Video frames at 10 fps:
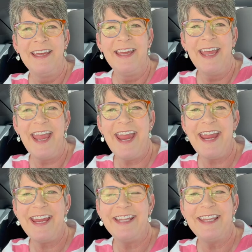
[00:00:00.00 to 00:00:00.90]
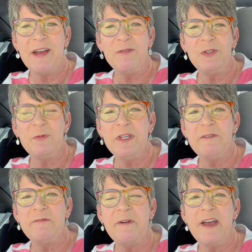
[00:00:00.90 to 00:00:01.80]
Hey, that was really
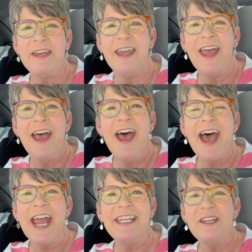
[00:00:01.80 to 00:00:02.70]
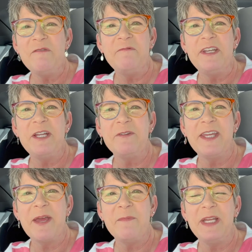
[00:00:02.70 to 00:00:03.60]
fun. I didn't video
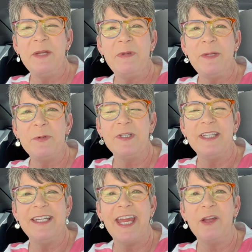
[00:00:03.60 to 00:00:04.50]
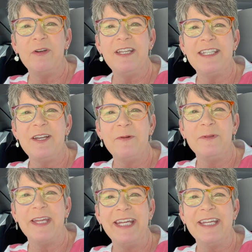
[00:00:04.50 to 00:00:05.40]
that many people in the gallery because they don't
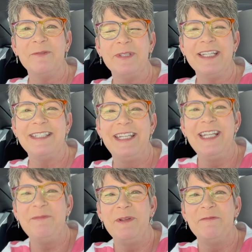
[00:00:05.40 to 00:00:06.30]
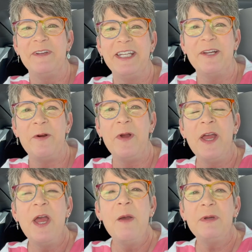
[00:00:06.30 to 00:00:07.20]
like it when they see me video,
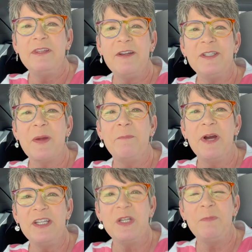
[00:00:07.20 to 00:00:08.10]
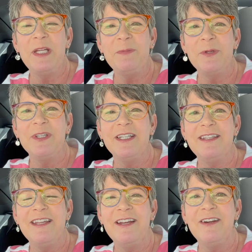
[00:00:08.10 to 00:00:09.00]
but there's a bunch of people
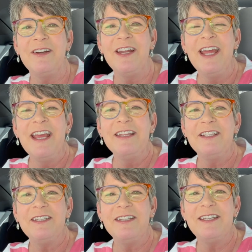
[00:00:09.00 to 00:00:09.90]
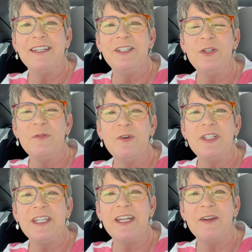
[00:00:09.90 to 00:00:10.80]
in there. The, the
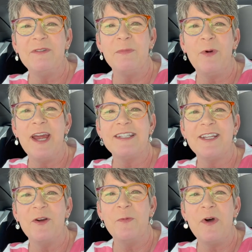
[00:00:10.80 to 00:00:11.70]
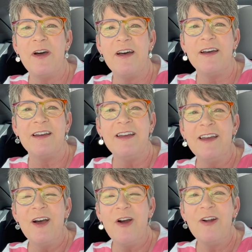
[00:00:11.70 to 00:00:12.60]
University of Nebraska Omaha
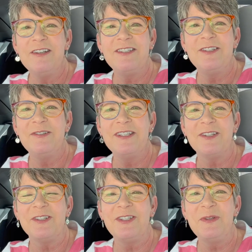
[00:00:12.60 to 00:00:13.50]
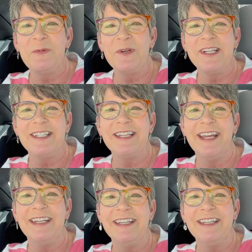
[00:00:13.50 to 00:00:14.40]
art students are super
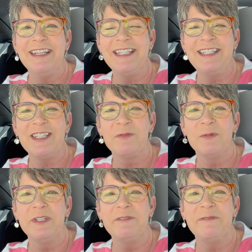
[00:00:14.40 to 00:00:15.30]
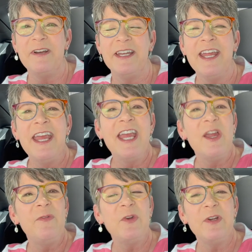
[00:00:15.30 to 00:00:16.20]
excited. It's just really fun.
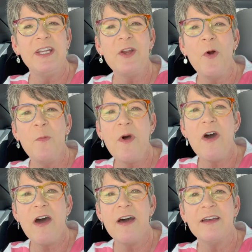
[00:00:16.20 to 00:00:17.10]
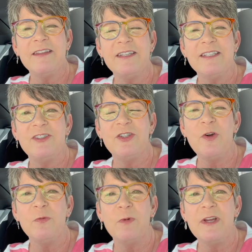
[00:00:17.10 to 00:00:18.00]
If you're in Omaha, the
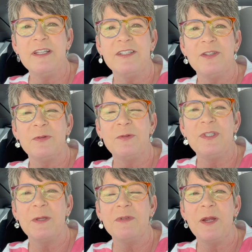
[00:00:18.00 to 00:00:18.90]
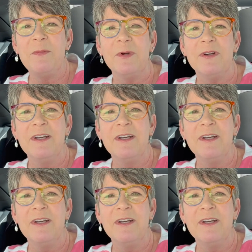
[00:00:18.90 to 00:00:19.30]
show runs through September.